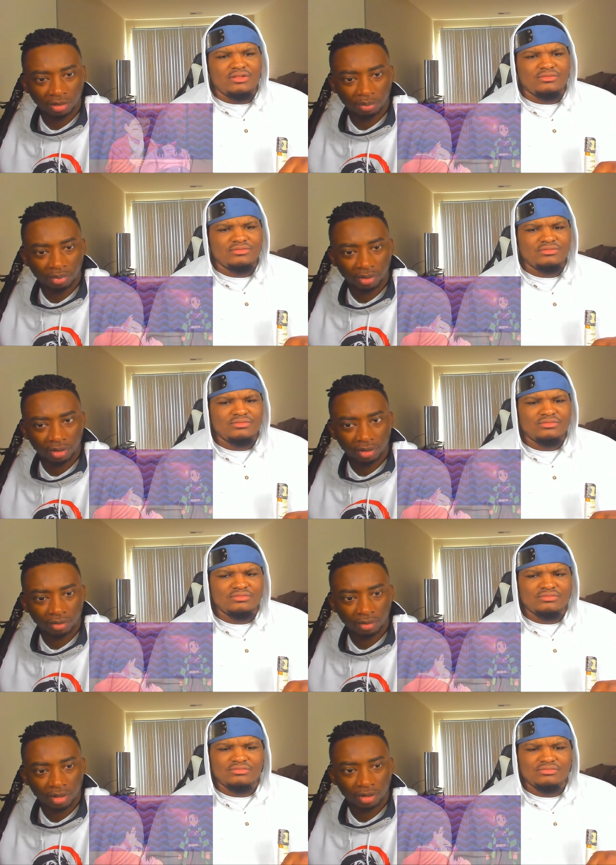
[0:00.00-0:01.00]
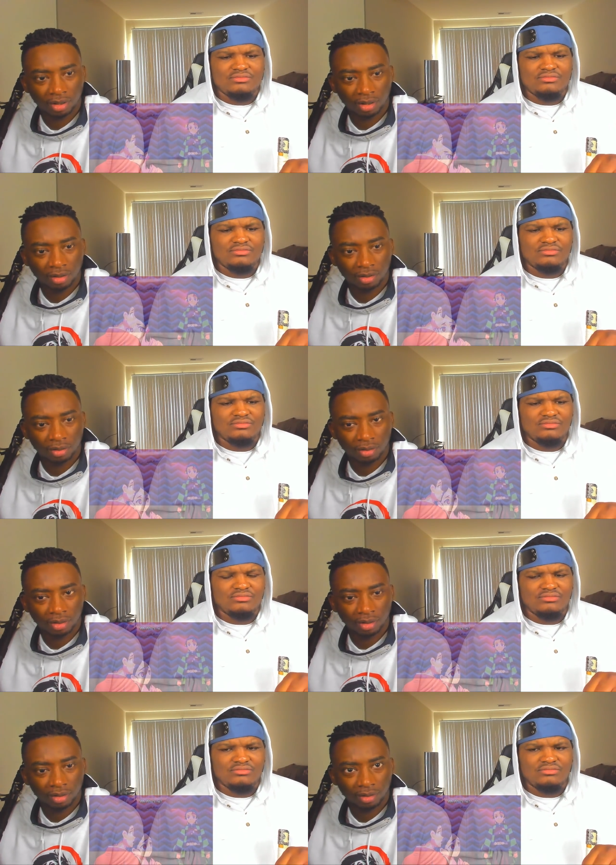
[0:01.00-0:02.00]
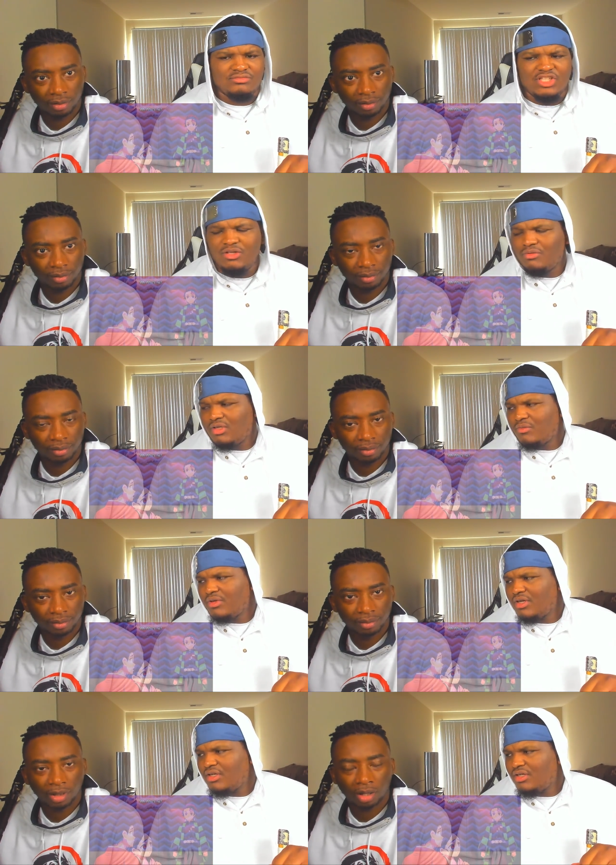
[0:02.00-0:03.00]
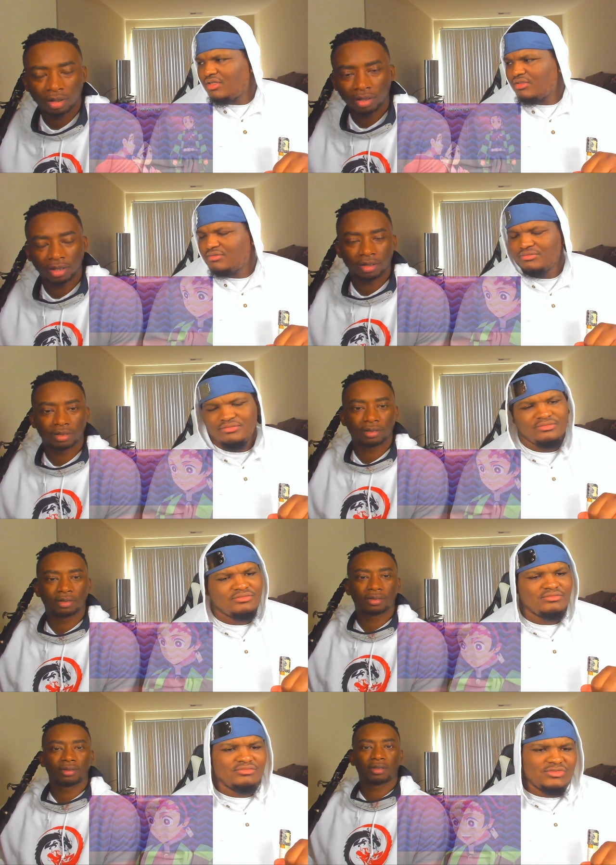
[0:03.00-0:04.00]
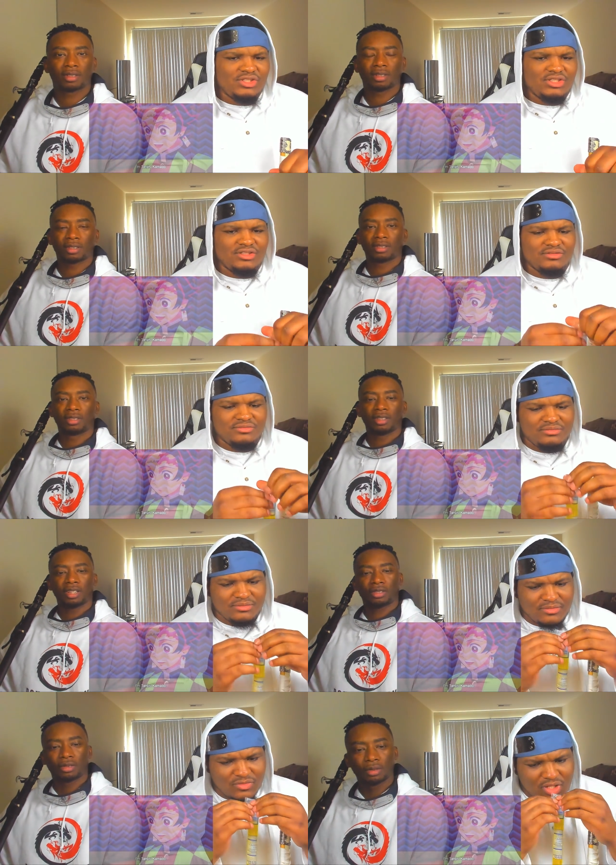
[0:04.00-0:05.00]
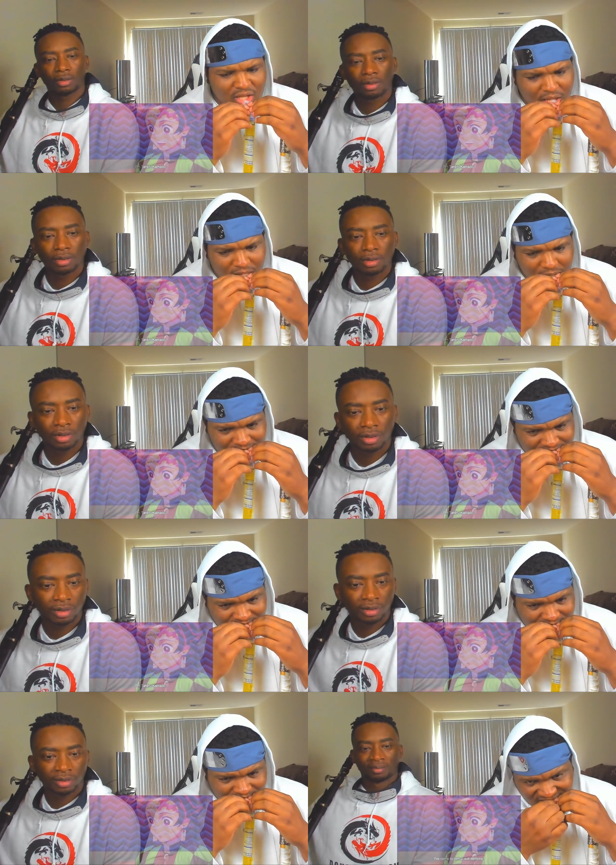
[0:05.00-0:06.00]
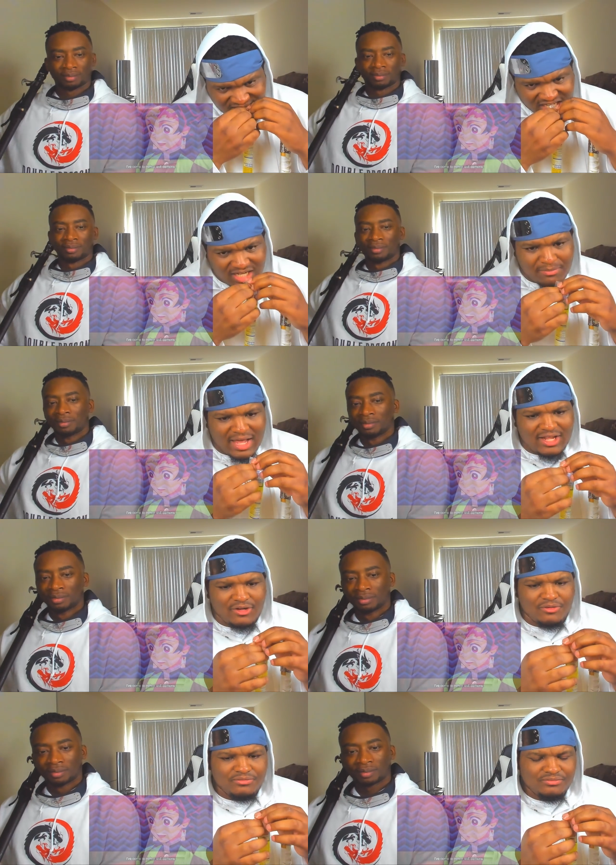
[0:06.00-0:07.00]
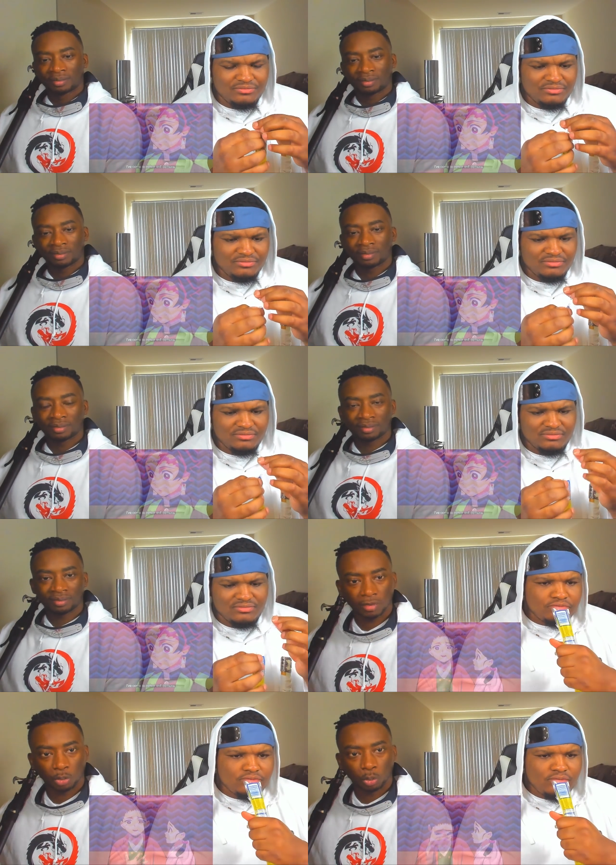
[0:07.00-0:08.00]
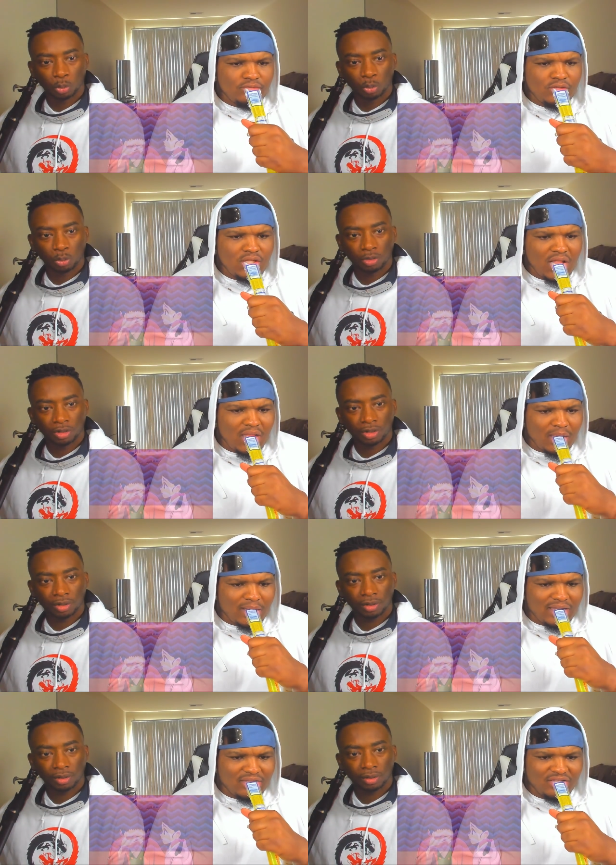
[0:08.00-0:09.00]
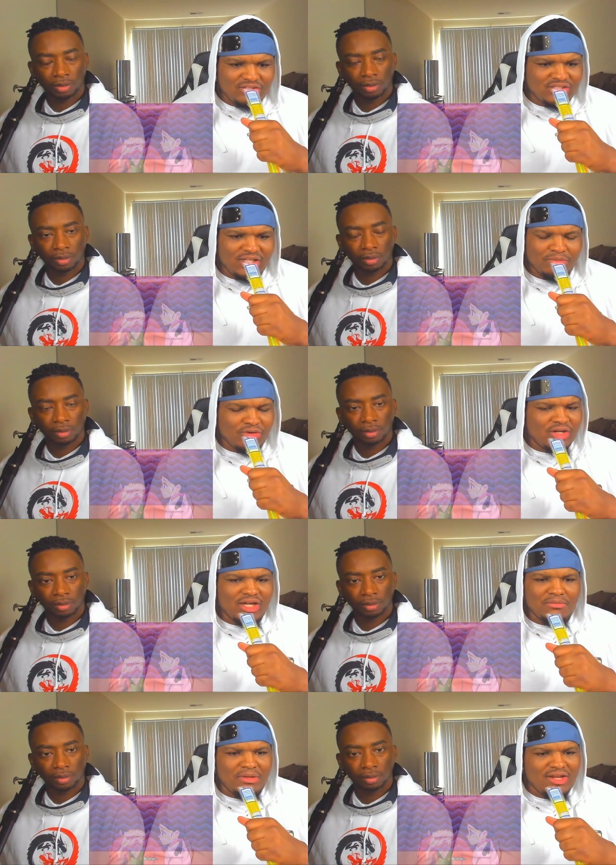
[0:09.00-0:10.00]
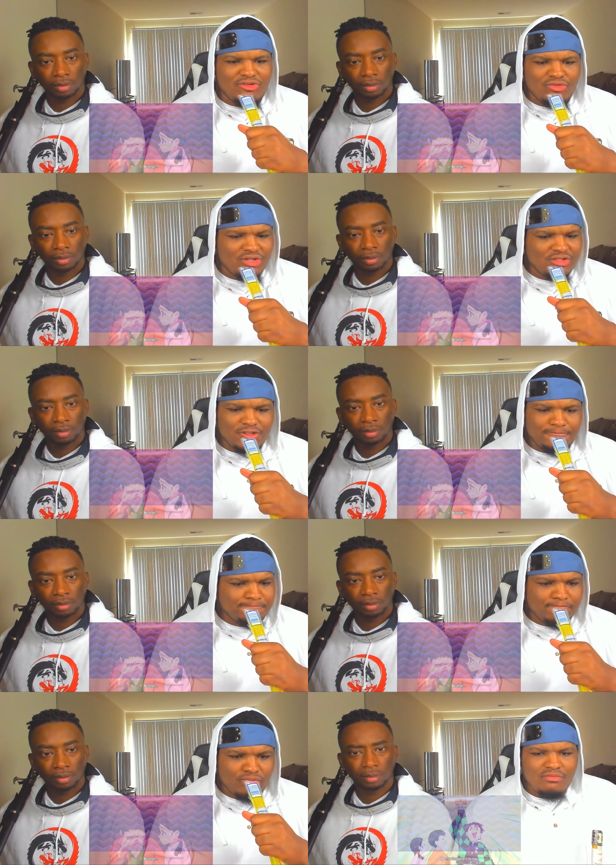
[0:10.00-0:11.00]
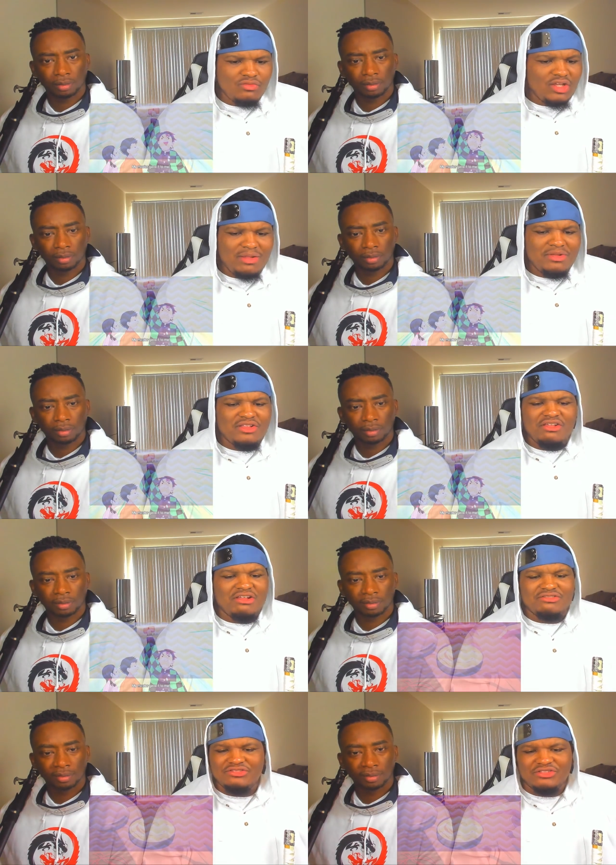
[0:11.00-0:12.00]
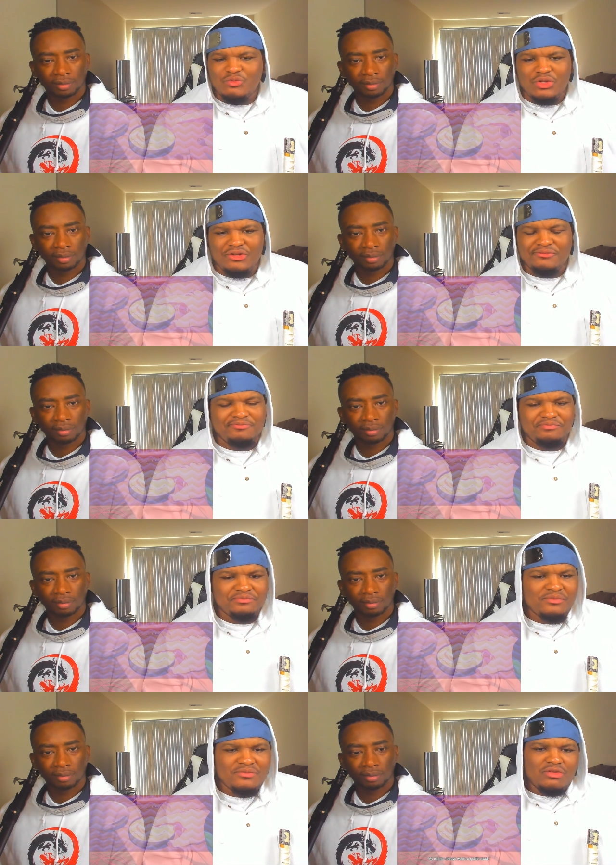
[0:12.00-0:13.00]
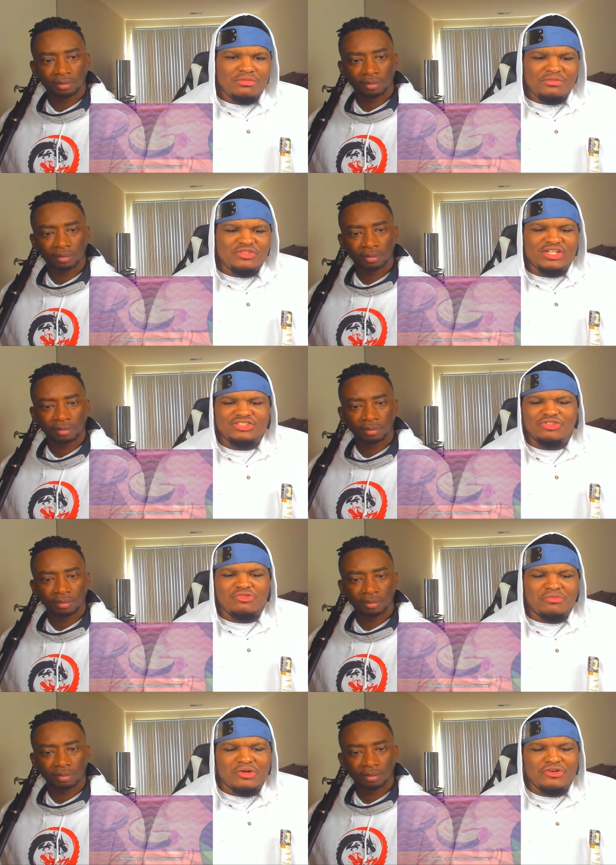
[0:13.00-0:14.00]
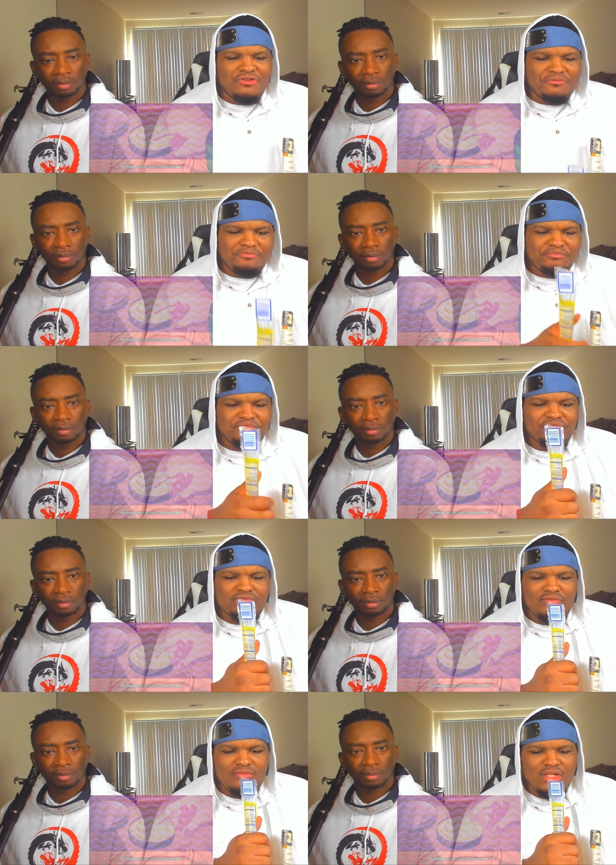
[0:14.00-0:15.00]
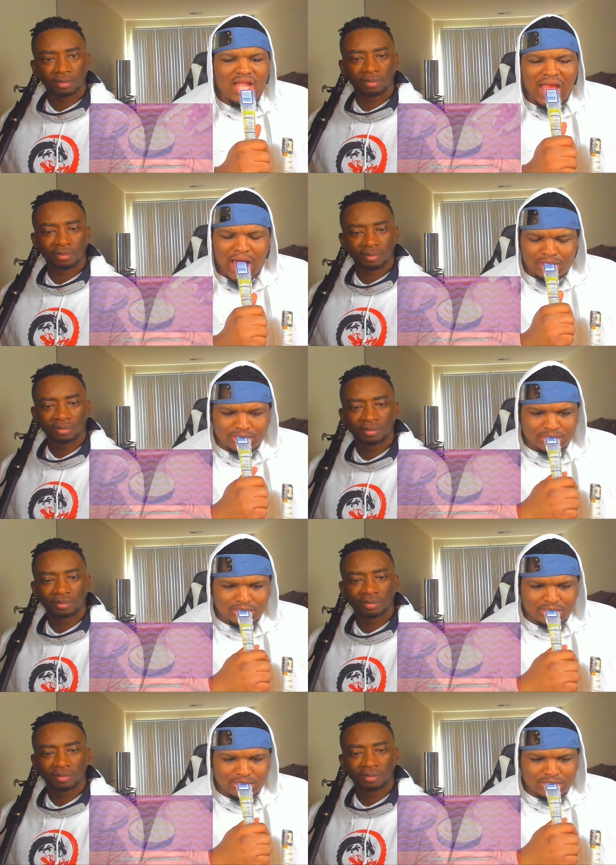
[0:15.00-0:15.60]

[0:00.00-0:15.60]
Speaker 1: Oh, that's brother. Where's the other dude at? He he went. um. Uh, oh yeah. Yeah. Zenitsu. Mm-hmm. Kamado. Ooh. I know he's like, bro, I done made it through this. Him and kids is weird. Let me try to show him the bird. Mm.